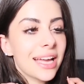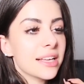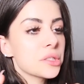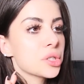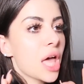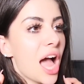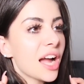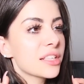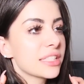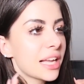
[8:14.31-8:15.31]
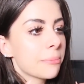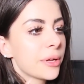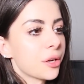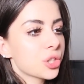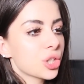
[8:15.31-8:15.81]
exact same
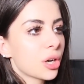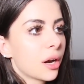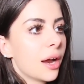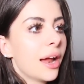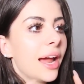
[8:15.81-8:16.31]
picture